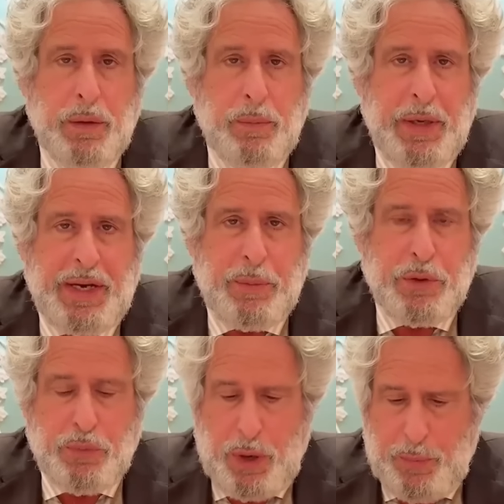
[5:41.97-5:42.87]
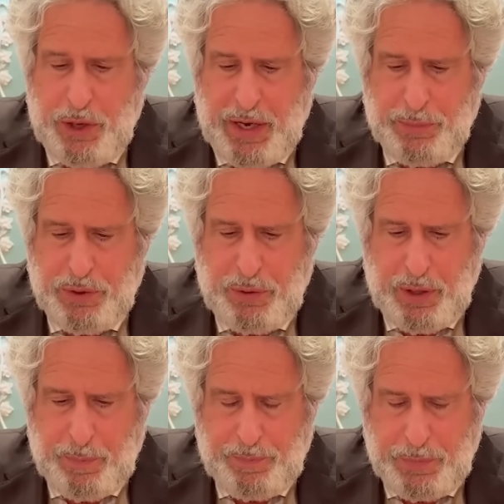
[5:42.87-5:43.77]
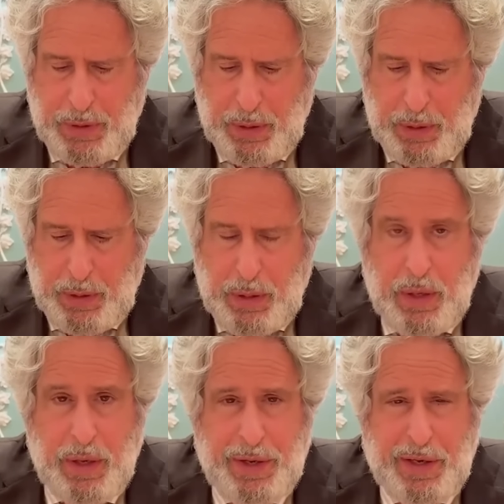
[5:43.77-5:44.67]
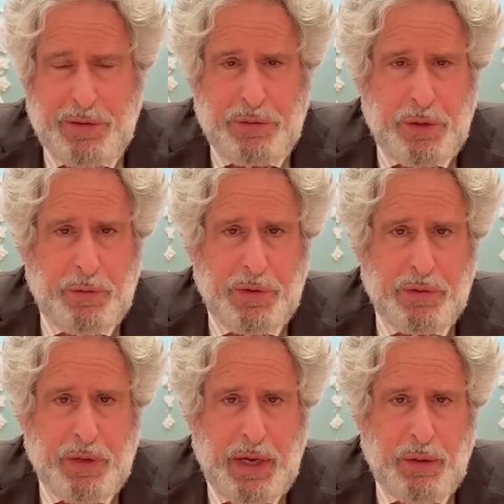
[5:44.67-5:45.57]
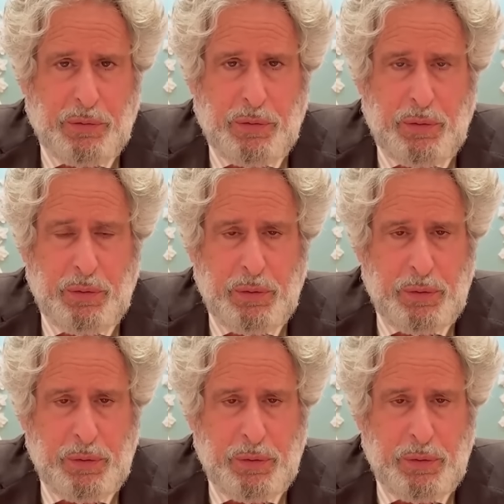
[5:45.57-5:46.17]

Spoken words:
My name is Robert Amsterdam, and I serve as counsel